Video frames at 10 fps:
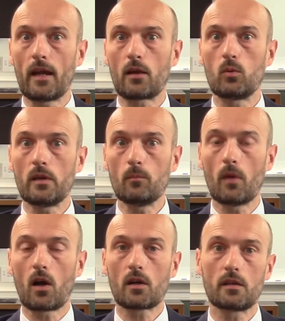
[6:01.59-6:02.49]
equity
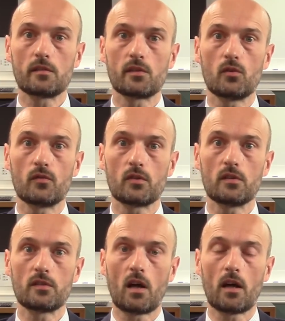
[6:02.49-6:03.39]
markets over the
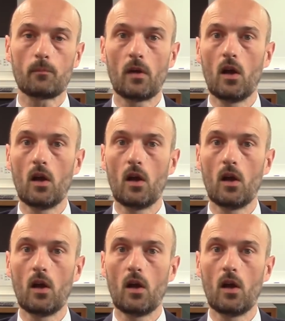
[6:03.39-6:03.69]
time,